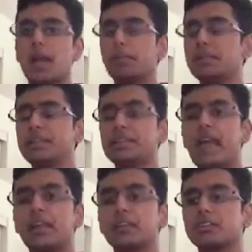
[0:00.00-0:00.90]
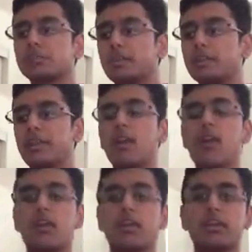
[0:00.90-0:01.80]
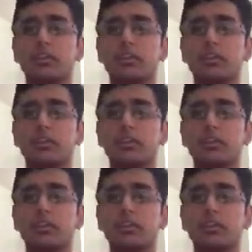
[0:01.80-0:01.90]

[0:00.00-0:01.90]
I mean, these actors, when they are,